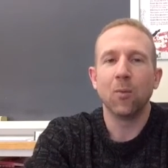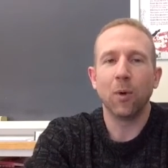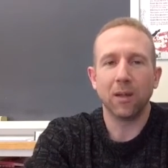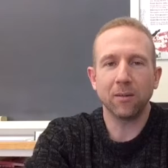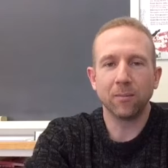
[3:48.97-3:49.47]

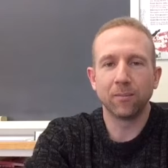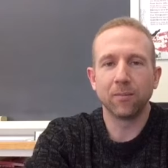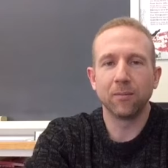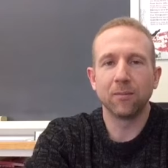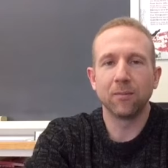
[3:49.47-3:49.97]
Well,
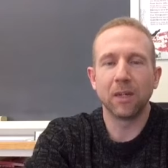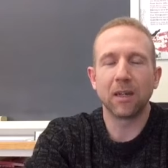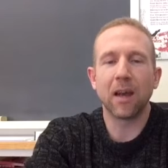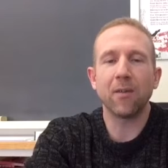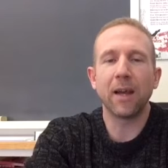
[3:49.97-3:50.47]
the
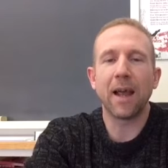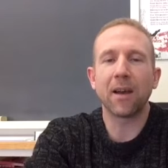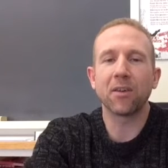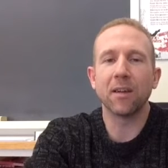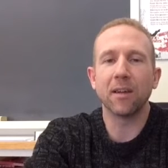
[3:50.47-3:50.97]
gut
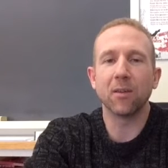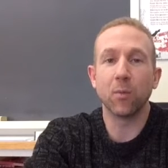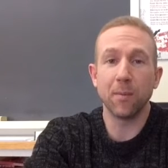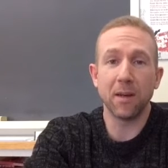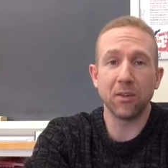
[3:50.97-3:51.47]
reaction is
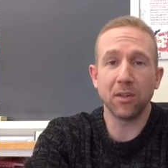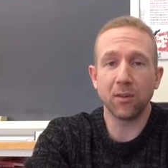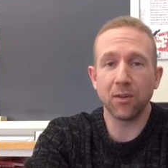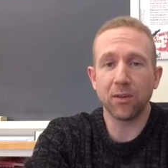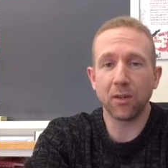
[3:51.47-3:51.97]
women and
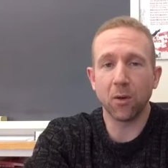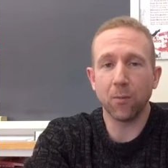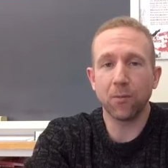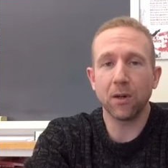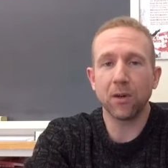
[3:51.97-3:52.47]
children should go
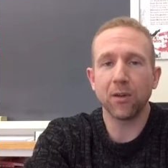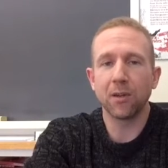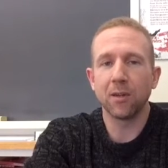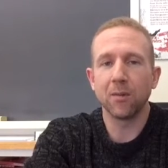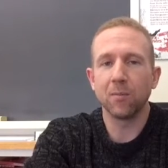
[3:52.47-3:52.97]
first.